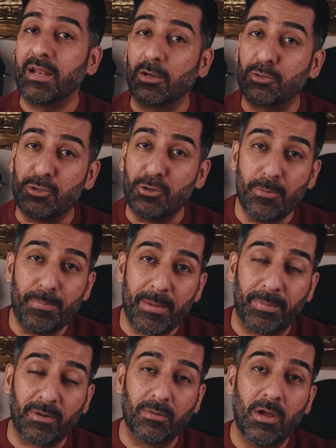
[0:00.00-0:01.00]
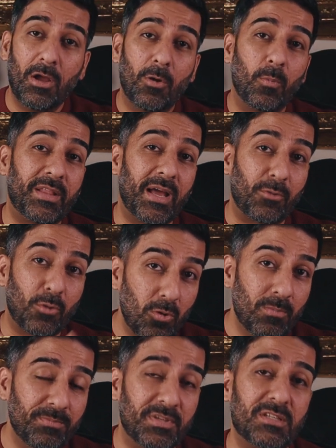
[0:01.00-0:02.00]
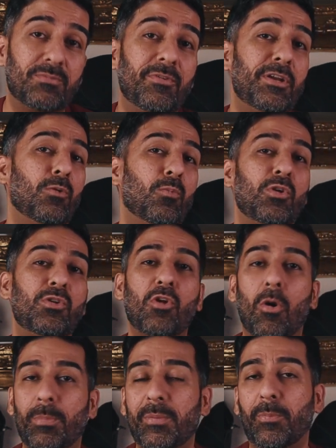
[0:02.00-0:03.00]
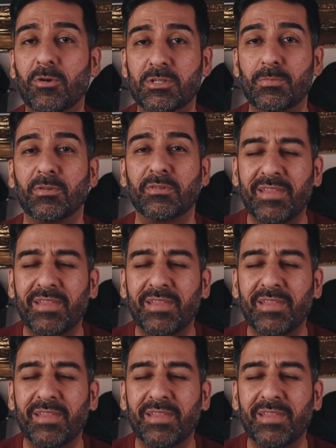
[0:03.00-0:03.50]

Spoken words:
Now, two people without whom this video would not be possible.